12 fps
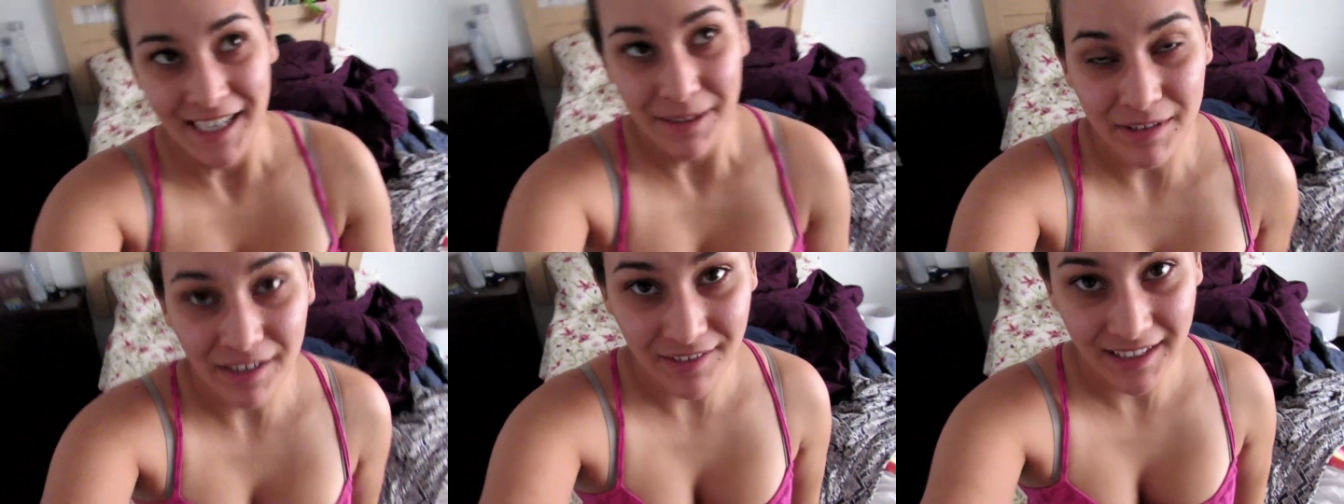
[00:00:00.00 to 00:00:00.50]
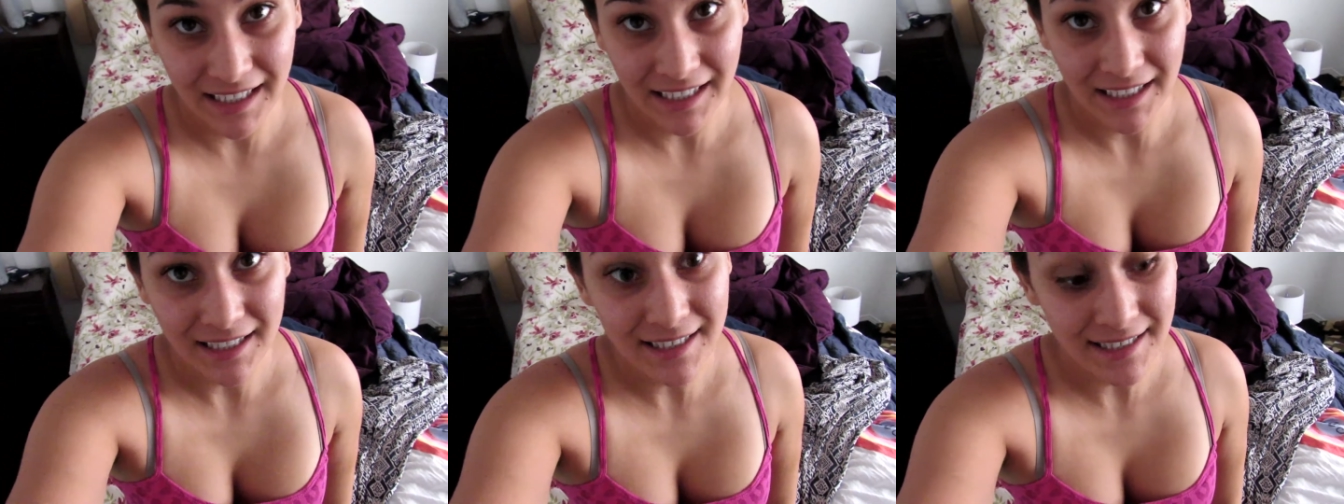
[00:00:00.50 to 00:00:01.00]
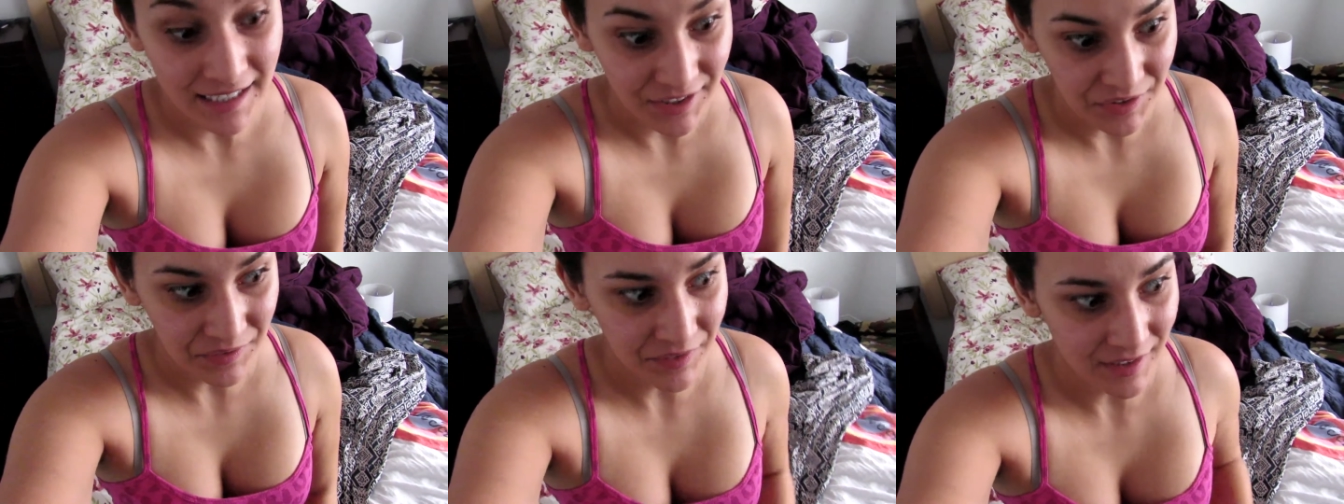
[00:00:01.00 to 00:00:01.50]
definitely getting a
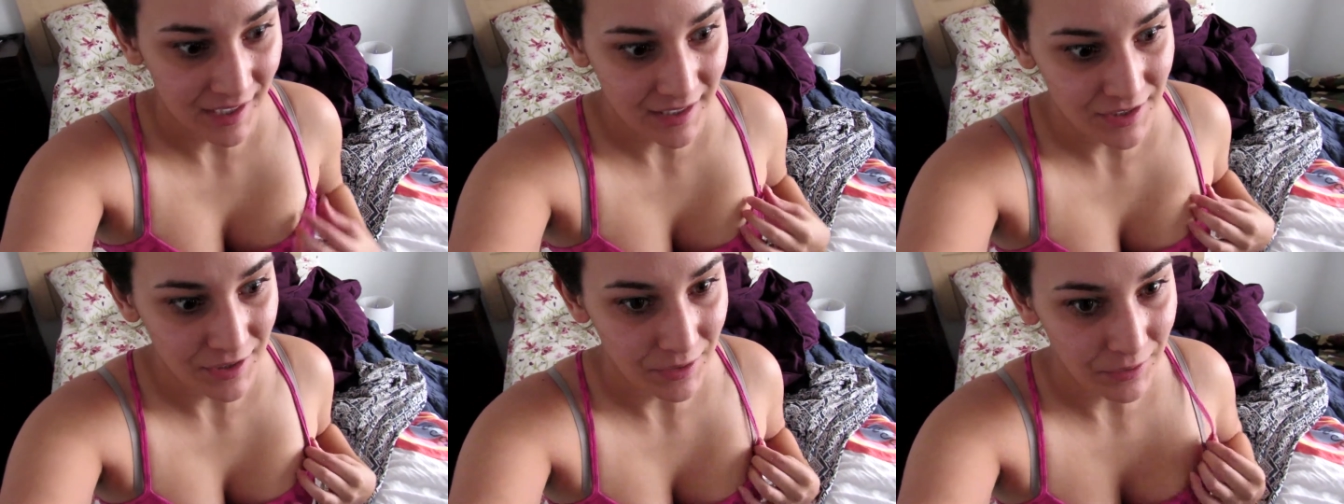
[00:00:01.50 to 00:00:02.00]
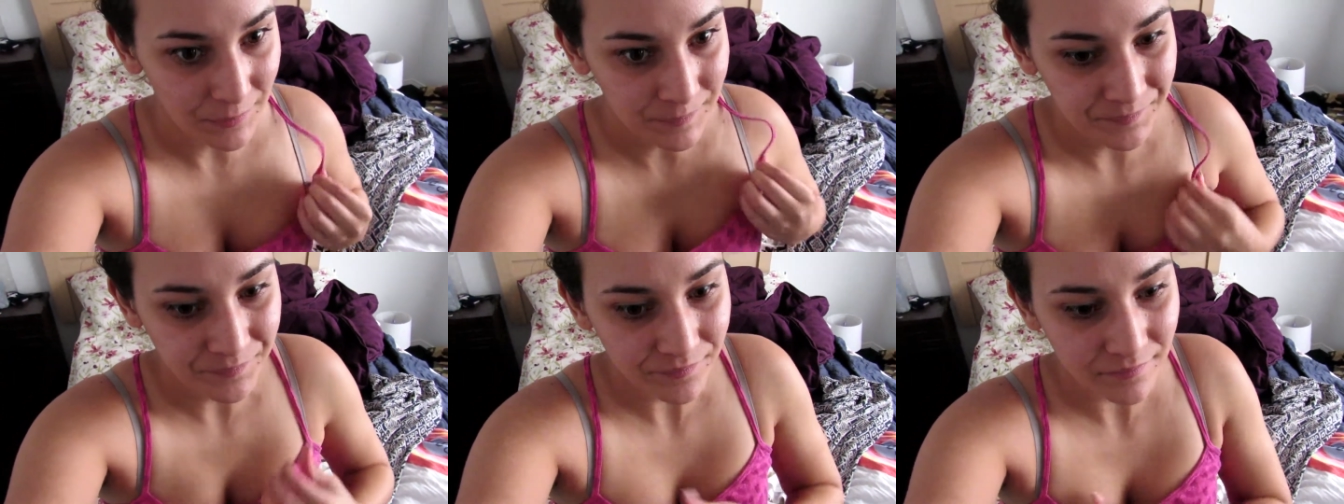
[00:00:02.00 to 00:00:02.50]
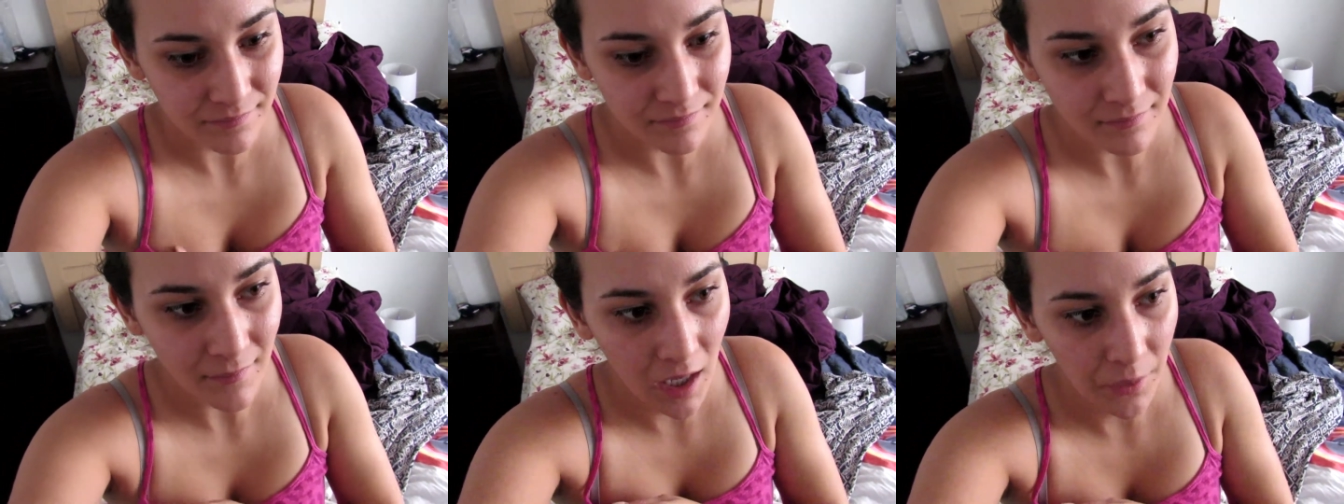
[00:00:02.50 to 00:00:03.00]
stencil for that so
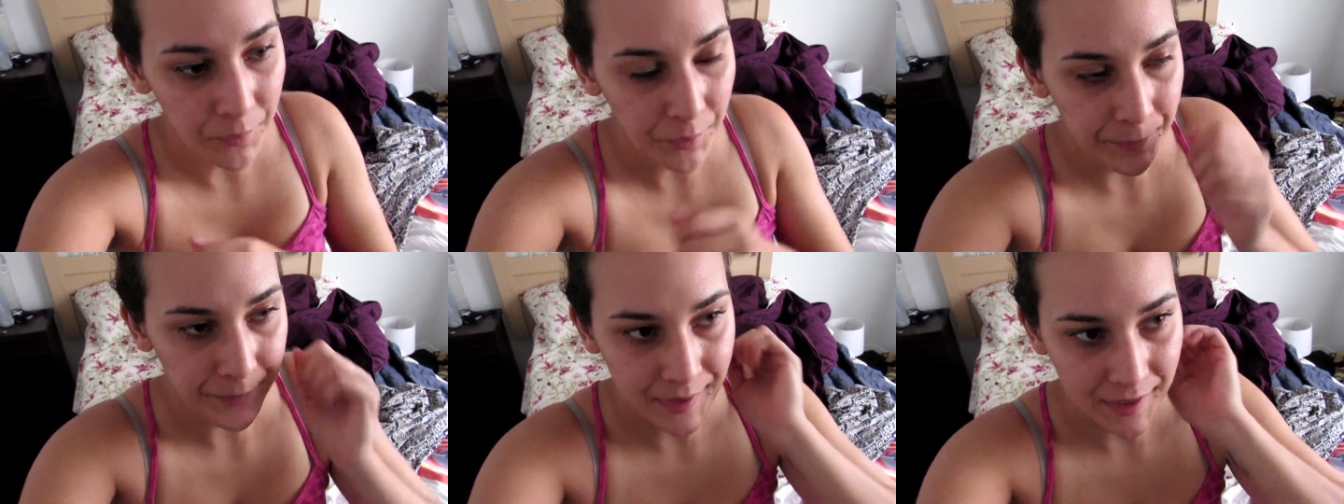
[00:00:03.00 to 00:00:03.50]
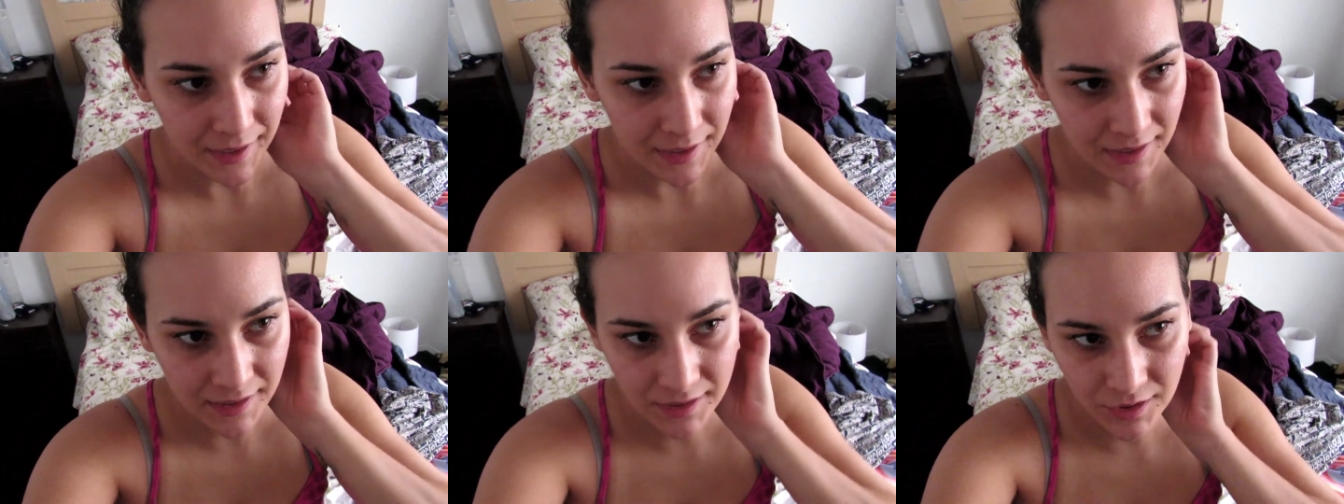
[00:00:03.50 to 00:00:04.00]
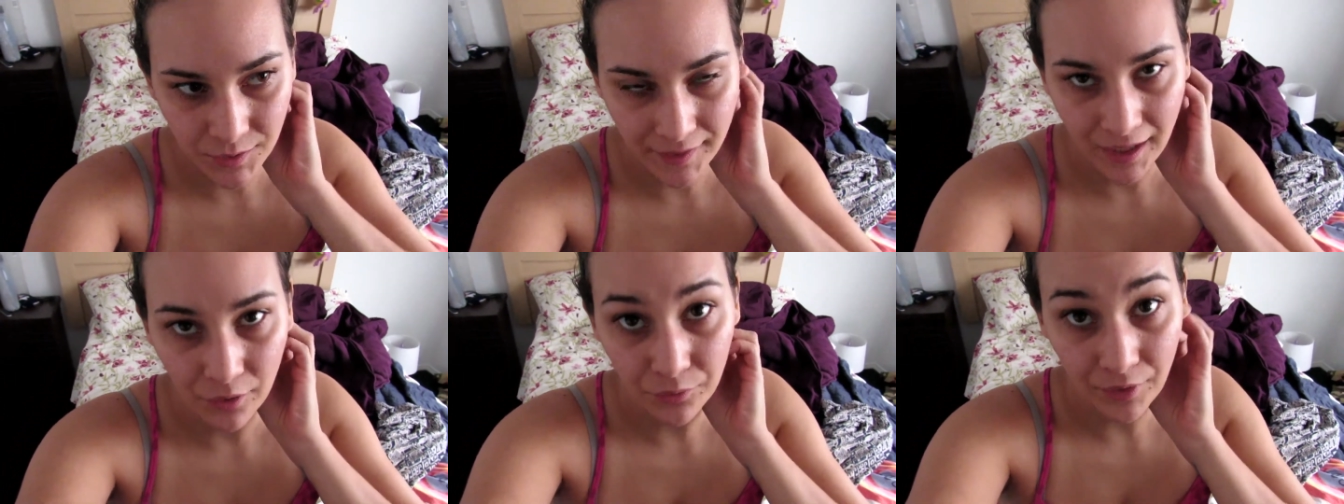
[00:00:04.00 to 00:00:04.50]
I won't be doing
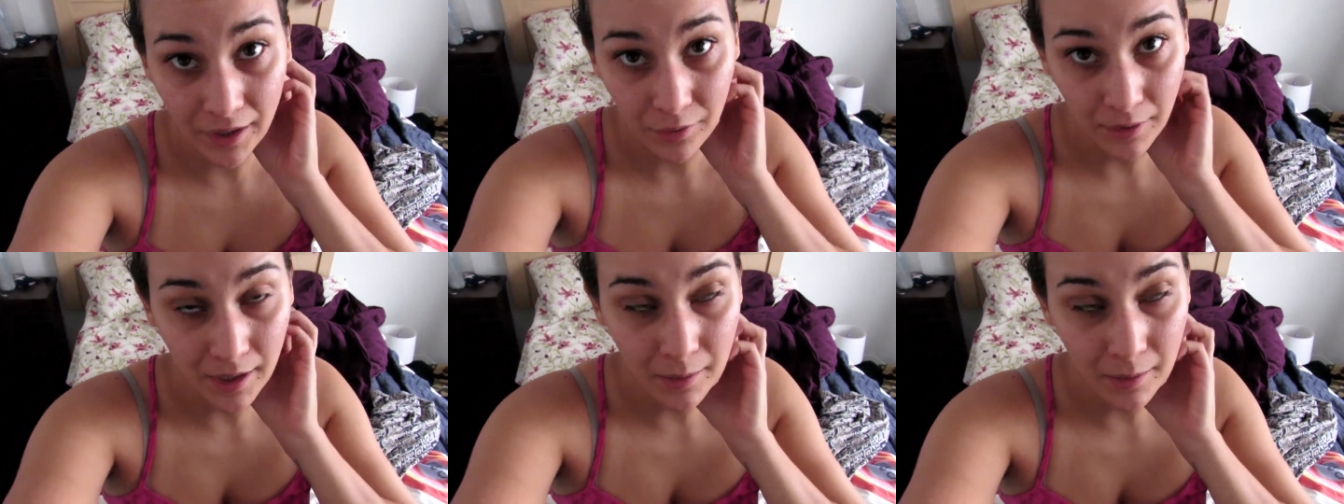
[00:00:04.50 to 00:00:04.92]
that right away